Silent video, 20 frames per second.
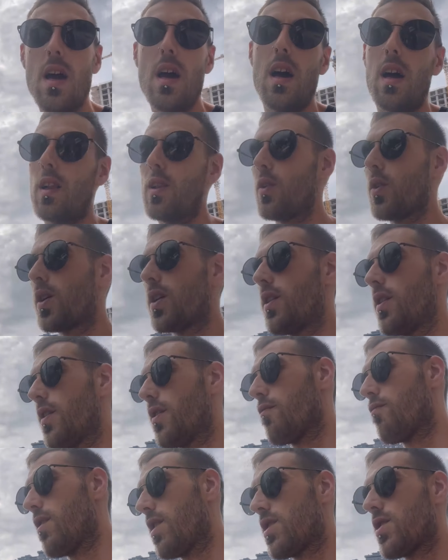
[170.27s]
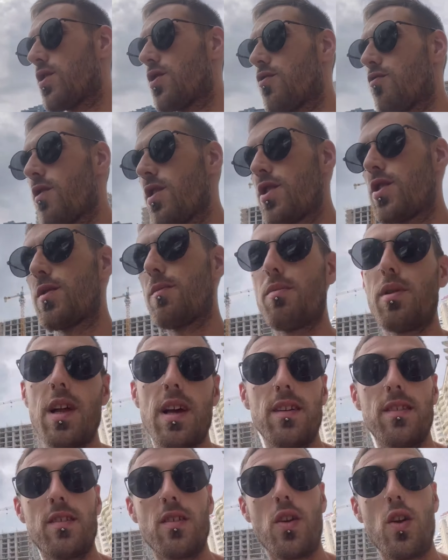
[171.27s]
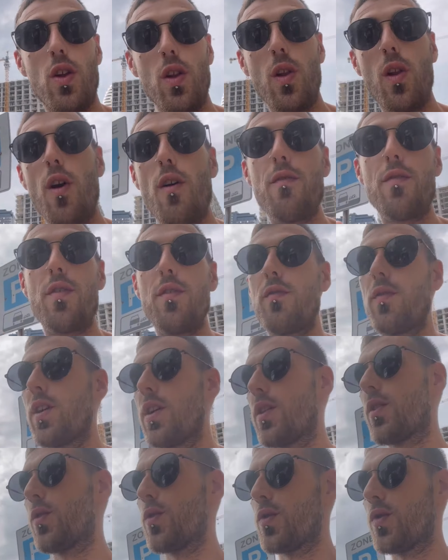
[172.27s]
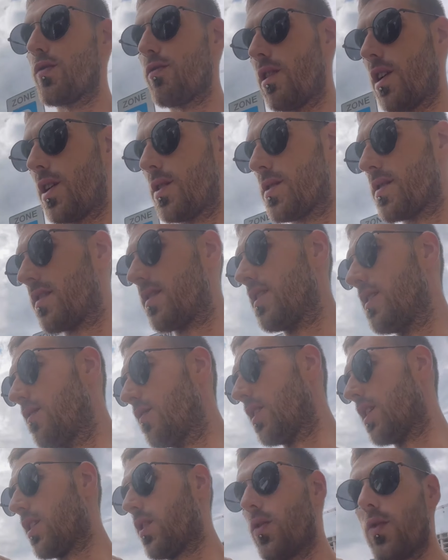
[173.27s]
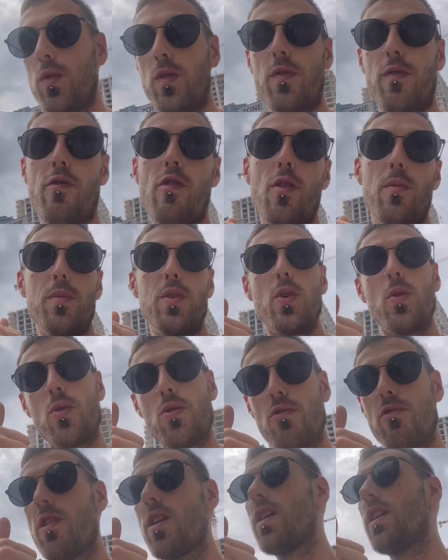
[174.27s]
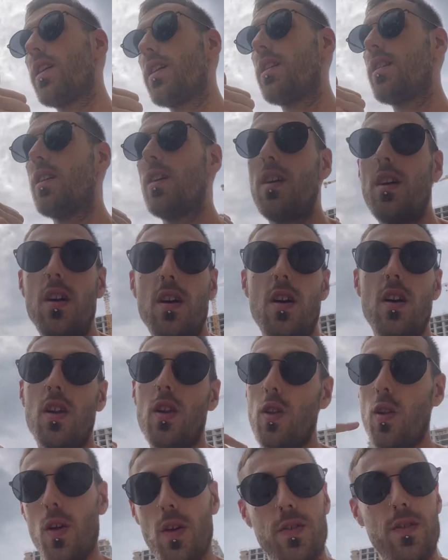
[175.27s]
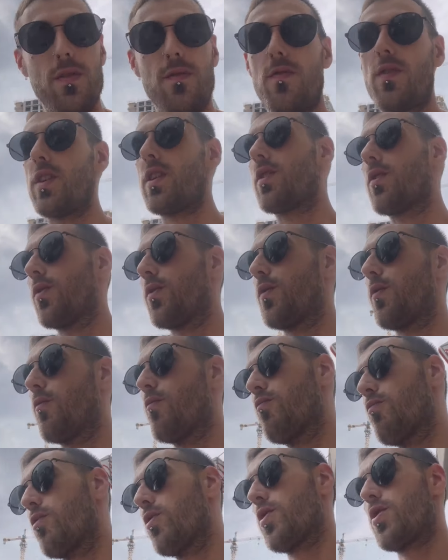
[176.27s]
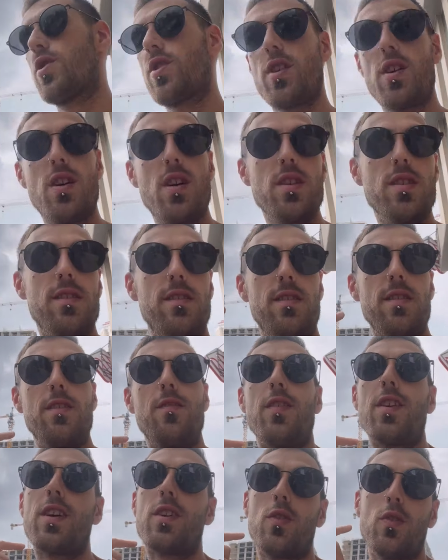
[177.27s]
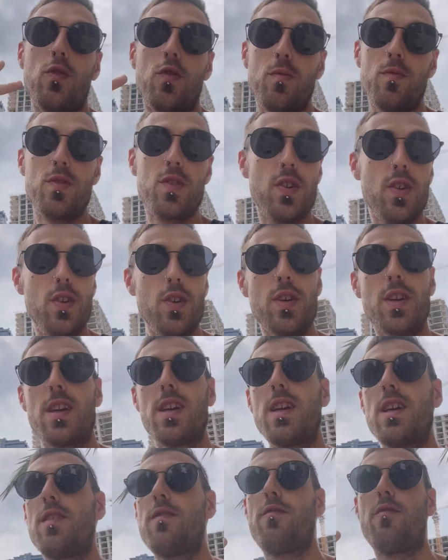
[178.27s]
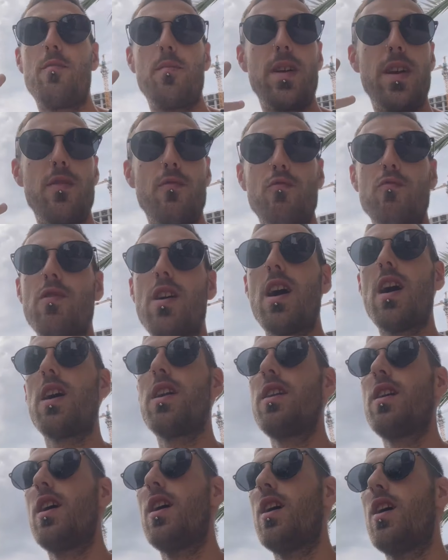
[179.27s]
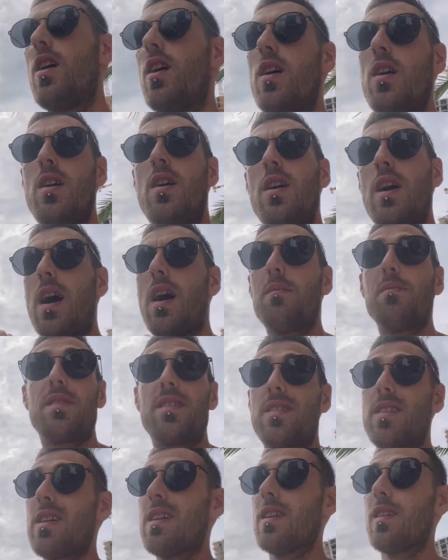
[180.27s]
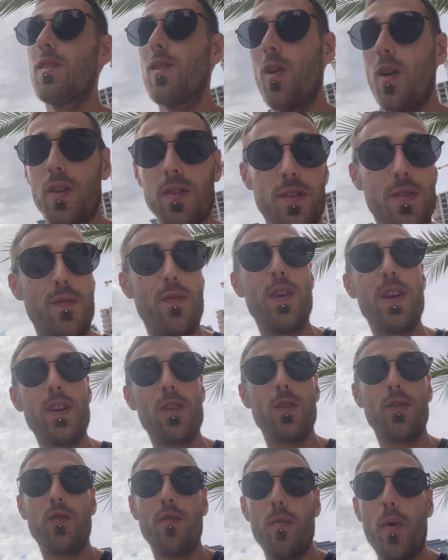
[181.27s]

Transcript: And looking at the registration plates on a lot of the vehicles around, you see vehicles from Ukraine, lots of vehicles from Russia, you see vehicles from Turkey, from Iran. I'm seeing lots of vehicles from